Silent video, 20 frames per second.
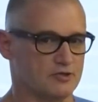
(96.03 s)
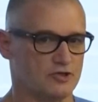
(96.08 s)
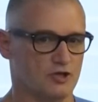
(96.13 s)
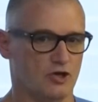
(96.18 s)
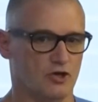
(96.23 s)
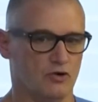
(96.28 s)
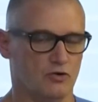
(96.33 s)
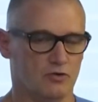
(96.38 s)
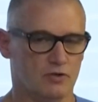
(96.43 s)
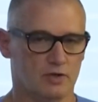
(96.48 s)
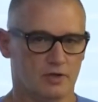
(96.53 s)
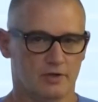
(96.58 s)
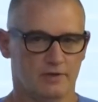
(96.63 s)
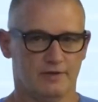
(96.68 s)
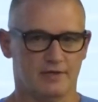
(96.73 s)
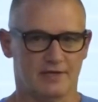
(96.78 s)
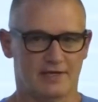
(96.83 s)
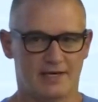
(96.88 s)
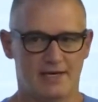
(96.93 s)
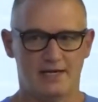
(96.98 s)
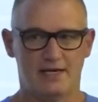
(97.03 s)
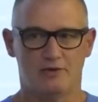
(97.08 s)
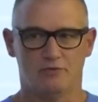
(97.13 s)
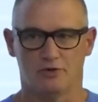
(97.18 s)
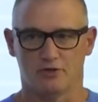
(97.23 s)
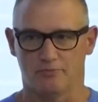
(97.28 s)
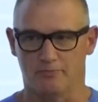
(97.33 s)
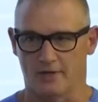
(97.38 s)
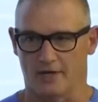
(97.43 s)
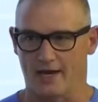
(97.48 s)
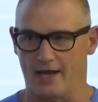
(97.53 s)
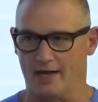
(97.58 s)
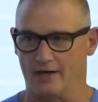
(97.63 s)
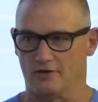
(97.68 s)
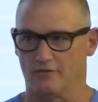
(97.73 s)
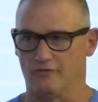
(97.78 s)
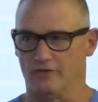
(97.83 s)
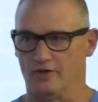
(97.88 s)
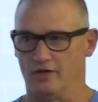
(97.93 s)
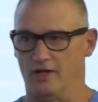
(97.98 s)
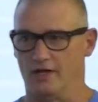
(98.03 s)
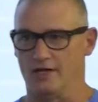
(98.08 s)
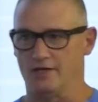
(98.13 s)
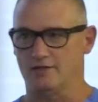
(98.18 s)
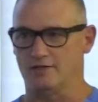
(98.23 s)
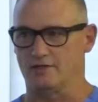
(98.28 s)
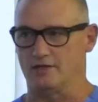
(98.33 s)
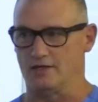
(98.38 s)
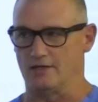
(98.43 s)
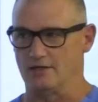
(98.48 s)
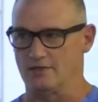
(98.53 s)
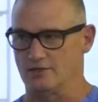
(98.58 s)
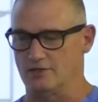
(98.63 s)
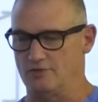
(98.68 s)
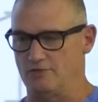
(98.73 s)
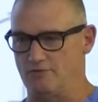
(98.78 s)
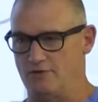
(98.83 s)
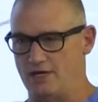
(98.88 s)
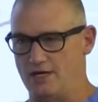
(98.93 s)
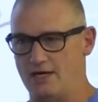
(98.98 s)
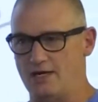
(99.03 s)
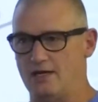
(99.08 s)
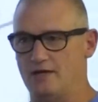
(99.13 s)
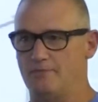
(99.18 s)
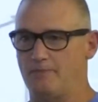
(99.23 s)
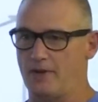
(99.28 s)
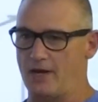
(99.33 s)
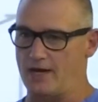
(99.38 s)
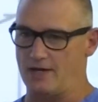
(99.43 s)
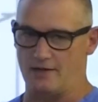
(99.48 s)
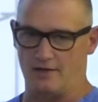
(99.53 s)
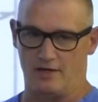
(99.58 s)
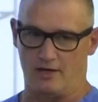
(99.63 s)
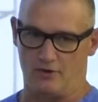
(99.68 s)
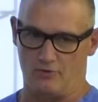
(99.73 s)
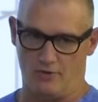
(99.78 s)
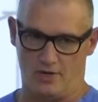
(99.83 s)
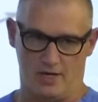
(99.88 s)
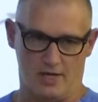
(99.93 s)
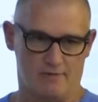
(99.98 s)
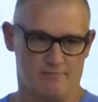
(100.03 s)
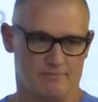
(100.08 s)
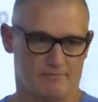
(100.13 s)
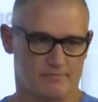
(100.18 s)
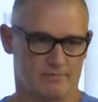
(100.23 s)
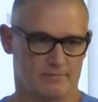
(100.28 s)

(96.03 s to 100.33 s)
So the key with mechanical ventilation is you need a patent airway.